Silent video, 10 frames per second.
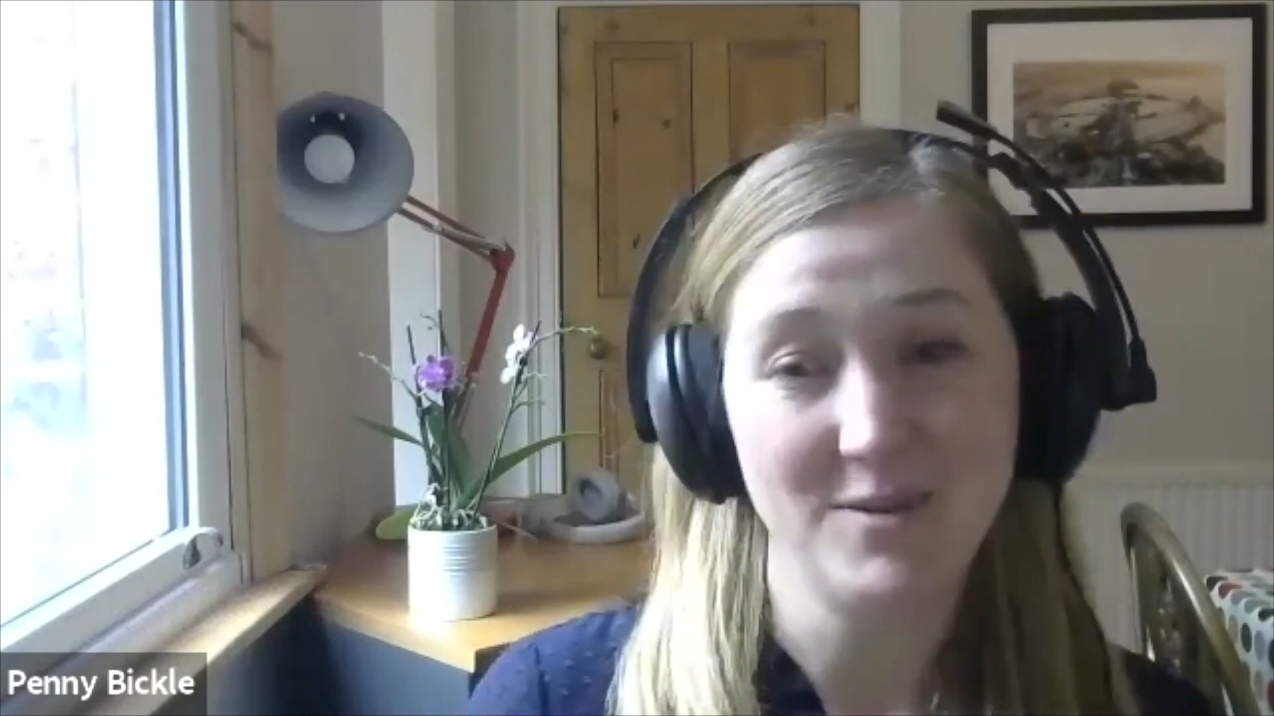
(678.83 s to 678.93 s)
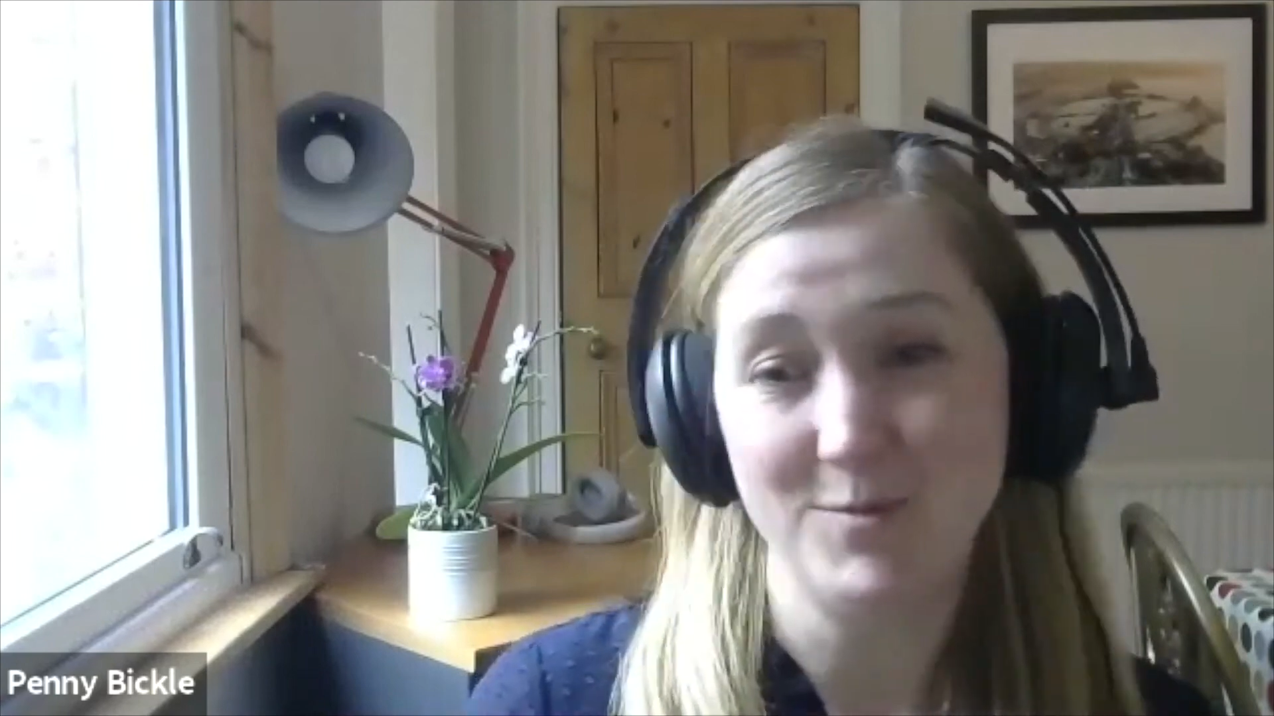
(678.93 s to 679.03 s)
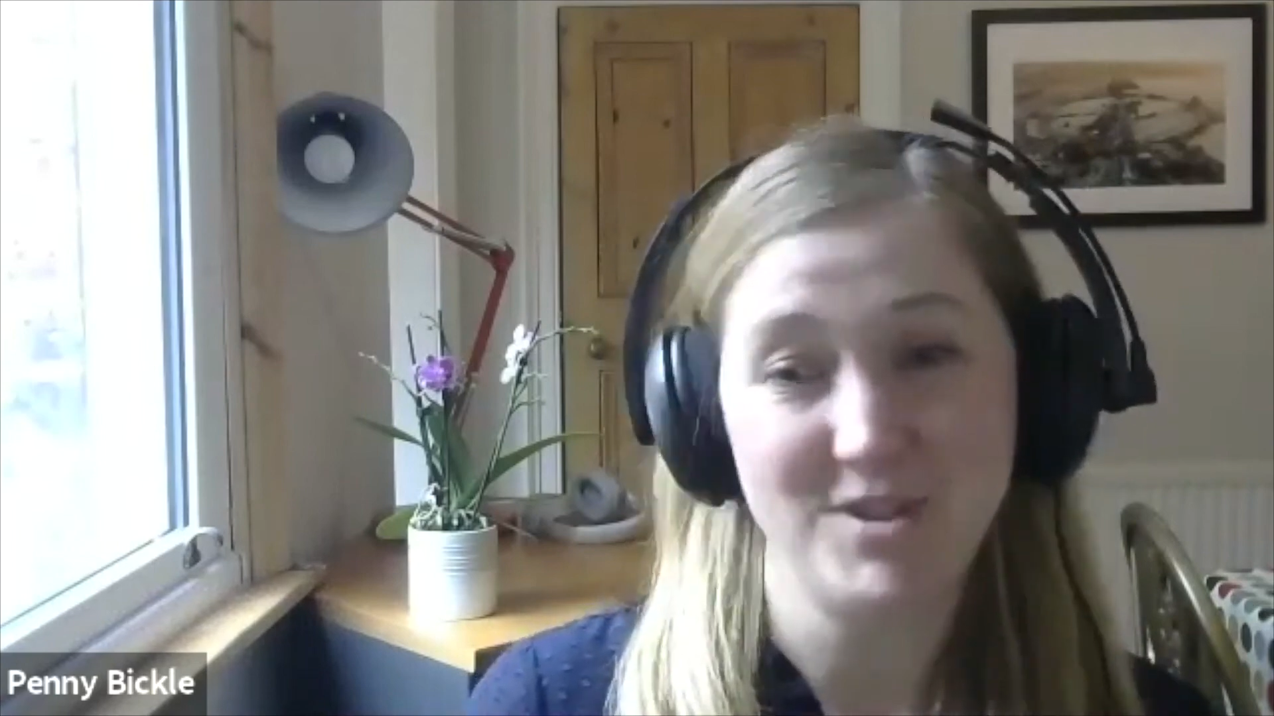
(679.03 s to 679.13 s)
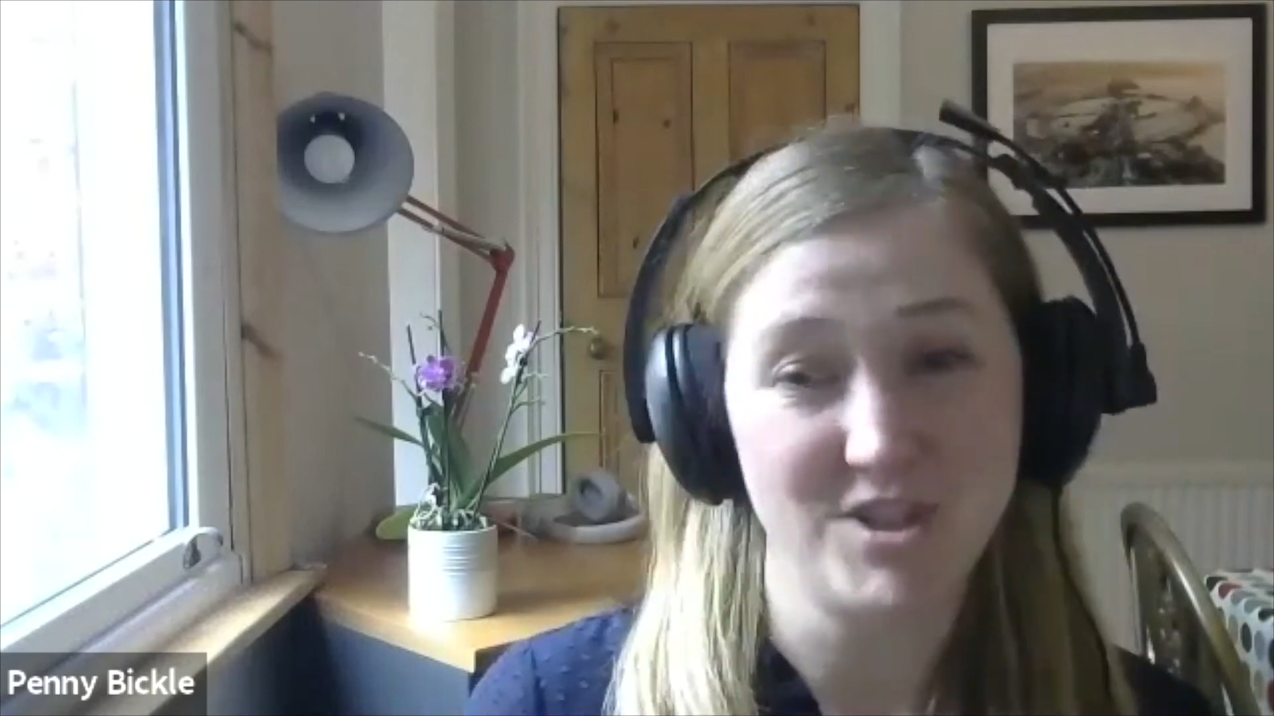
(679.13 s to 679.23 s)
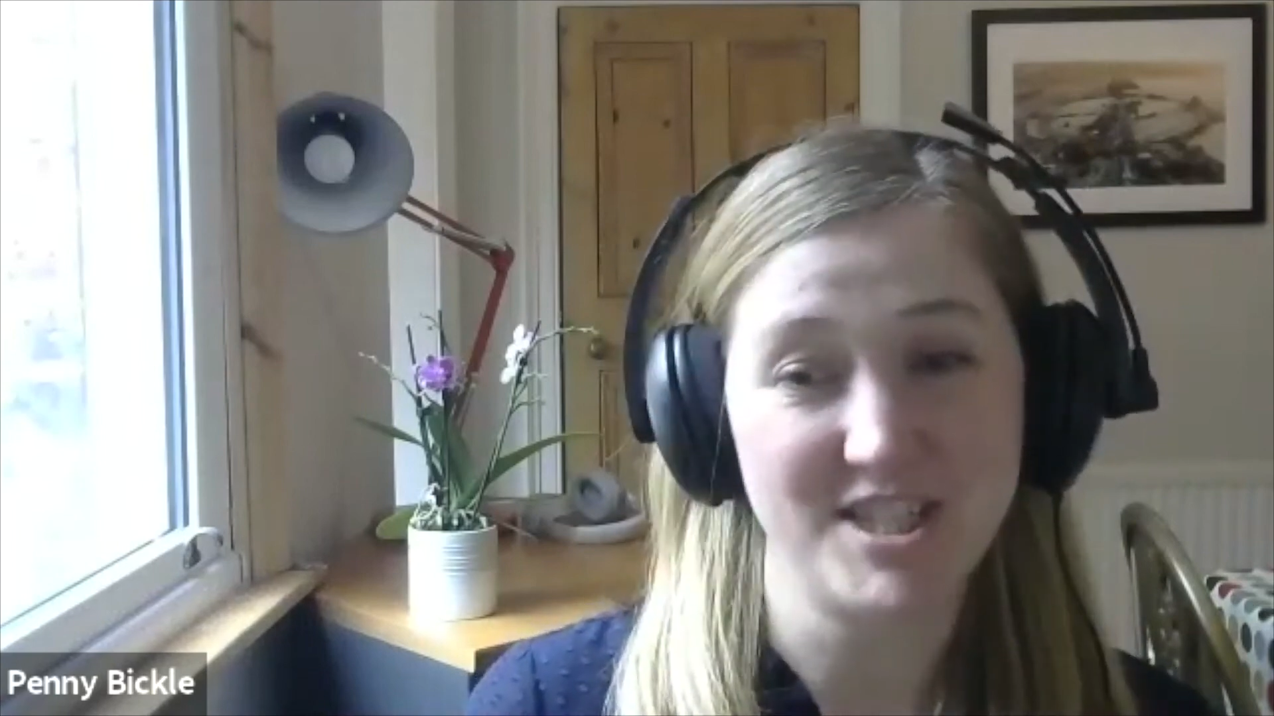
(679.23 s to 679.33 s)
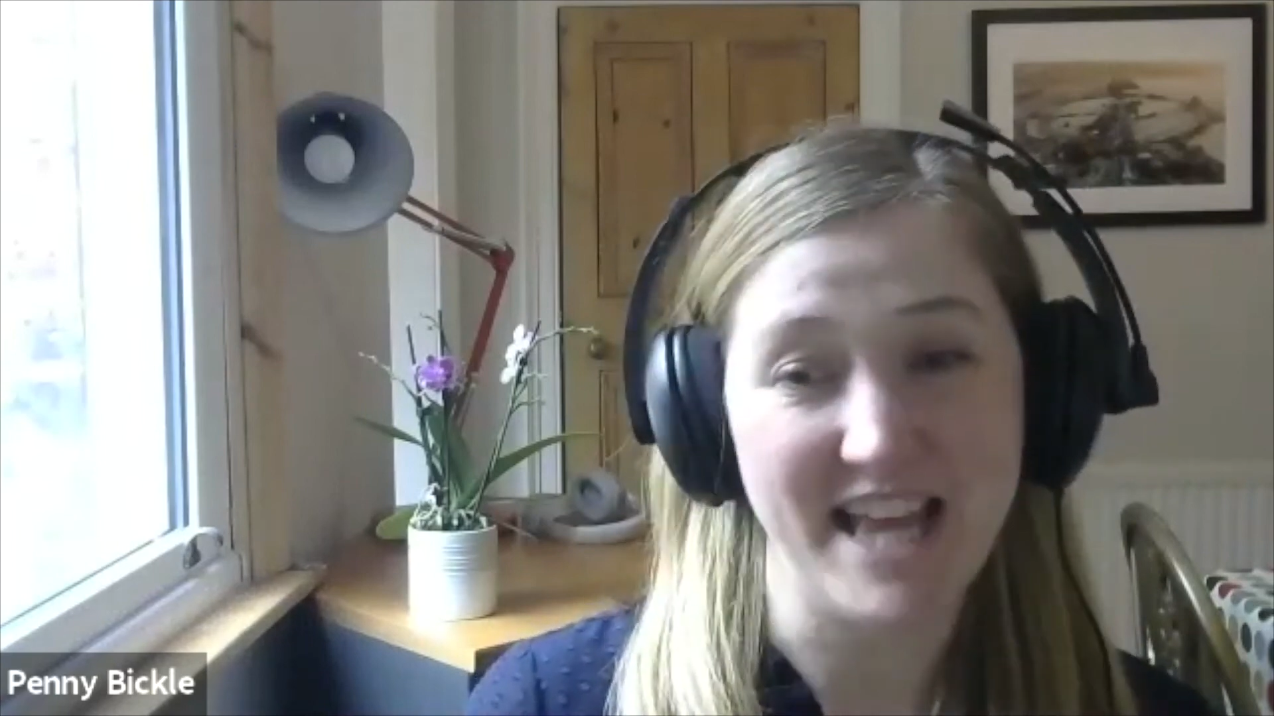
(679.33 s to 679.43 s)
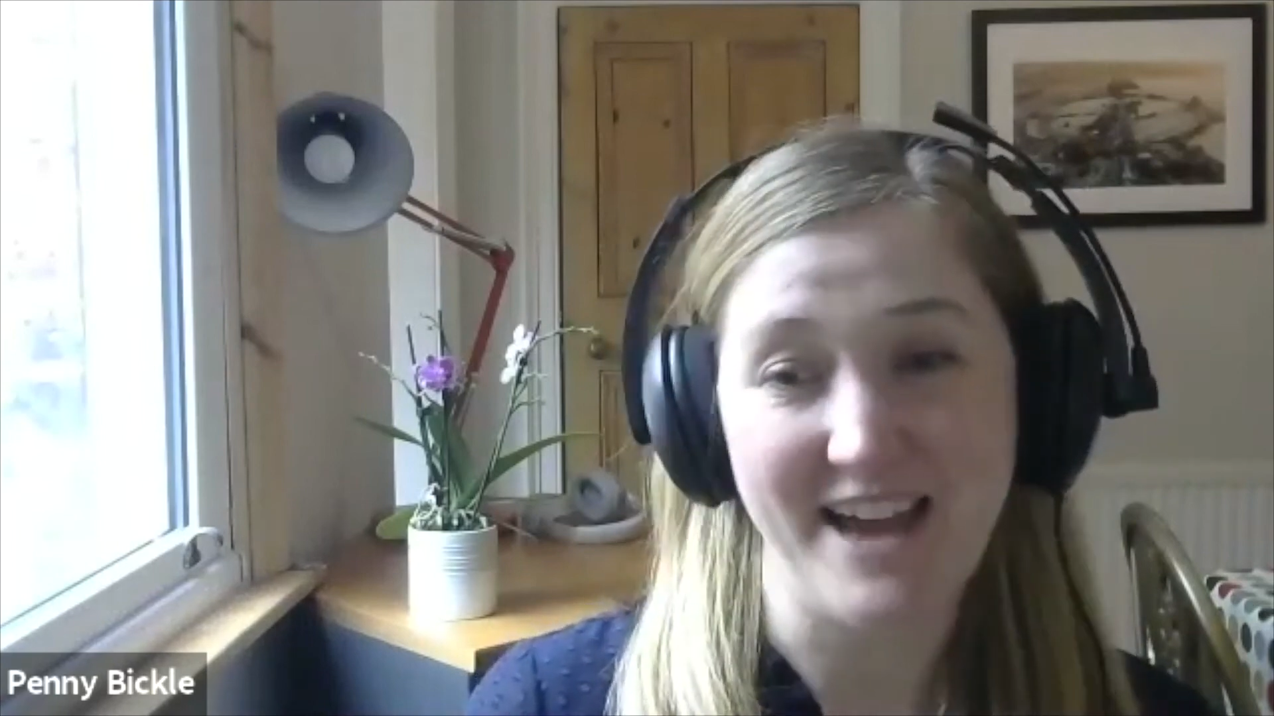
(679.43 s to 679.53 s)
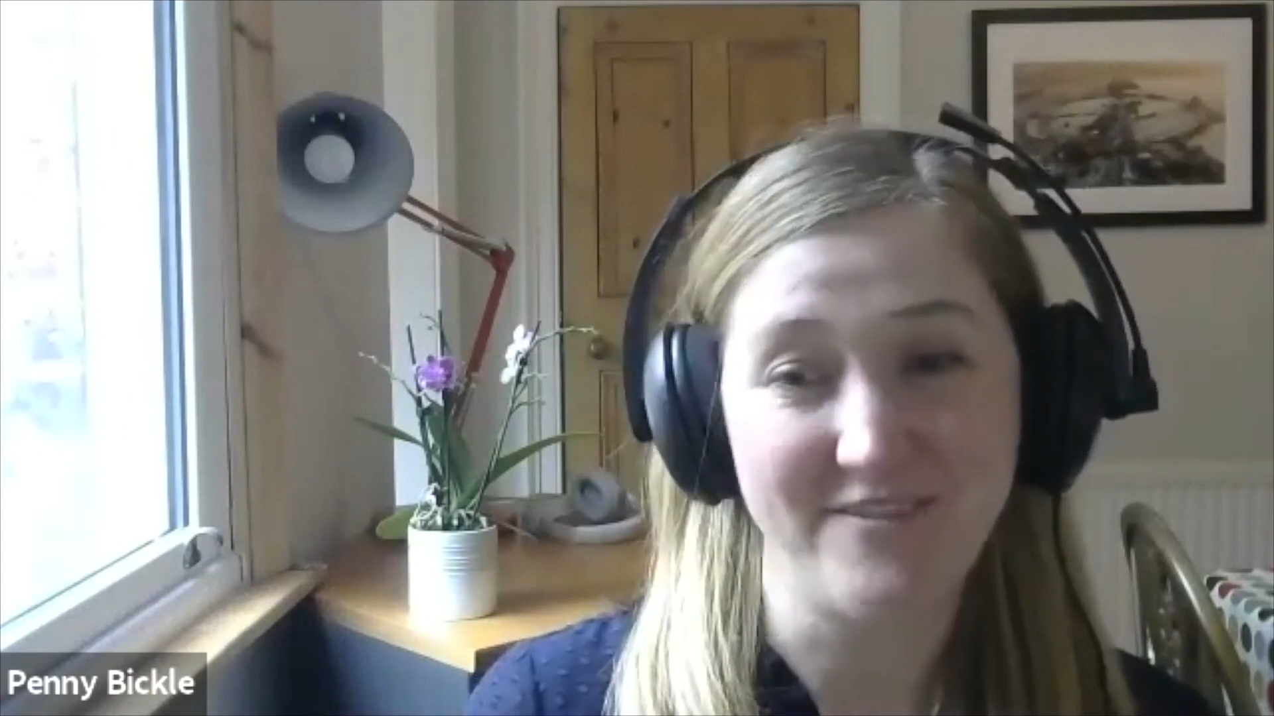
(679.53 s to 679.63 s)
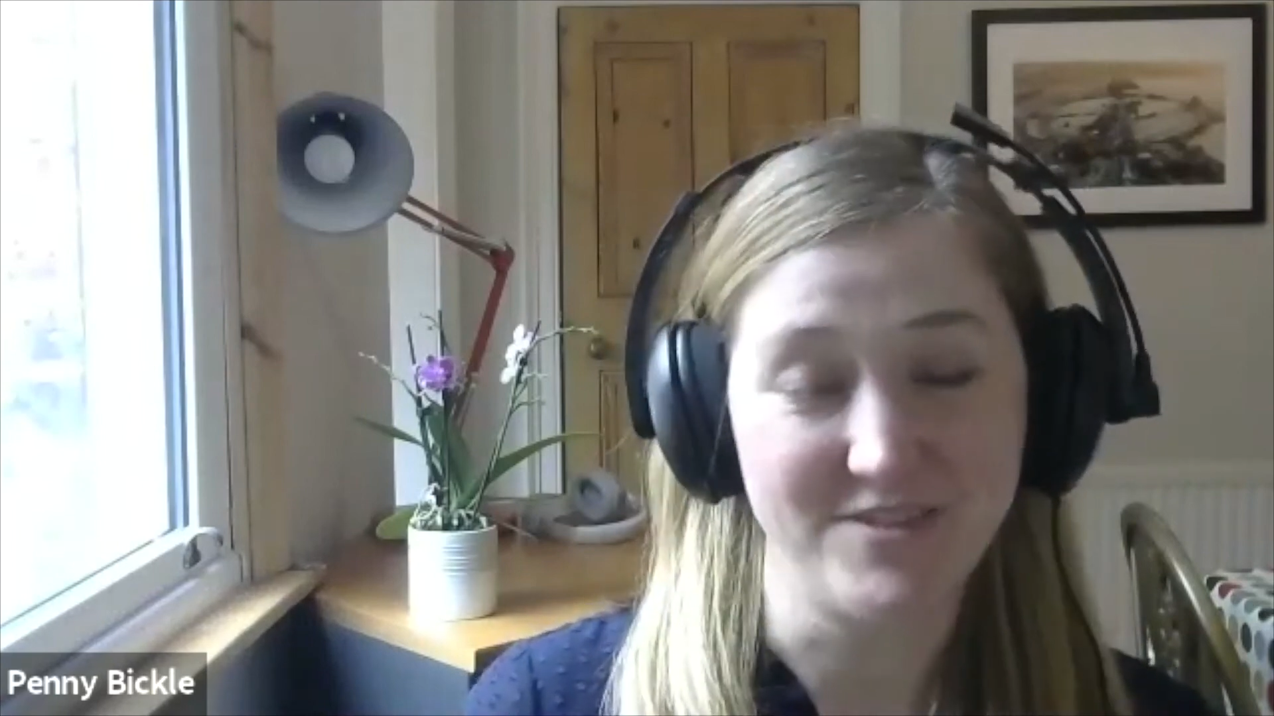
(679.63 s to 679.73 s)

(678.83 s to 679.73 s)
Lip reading: you were just there